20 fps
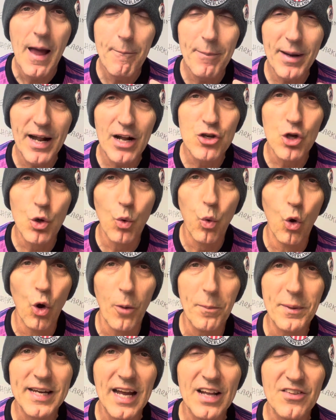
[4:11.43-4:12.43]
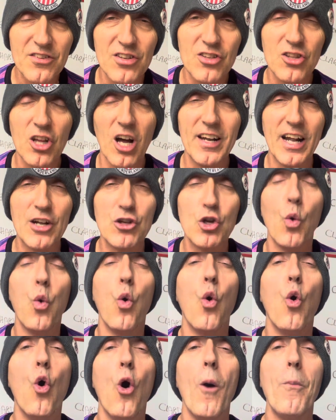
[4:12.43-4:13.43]
But I do hope he gets a start. I do
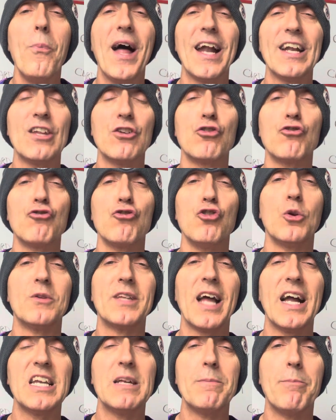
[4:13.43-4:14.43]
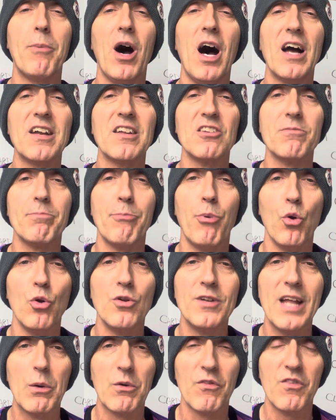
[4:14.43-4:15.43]
hope that is true. Danny Batth has
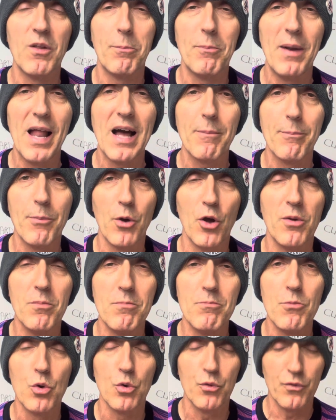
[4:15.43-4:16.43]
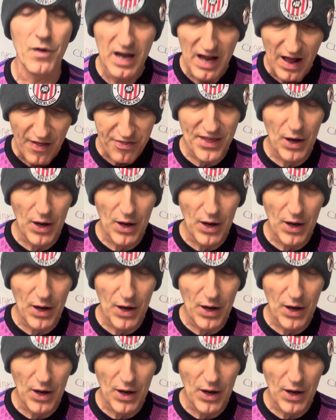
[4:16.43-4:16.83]
pulled out of the Blackburn move.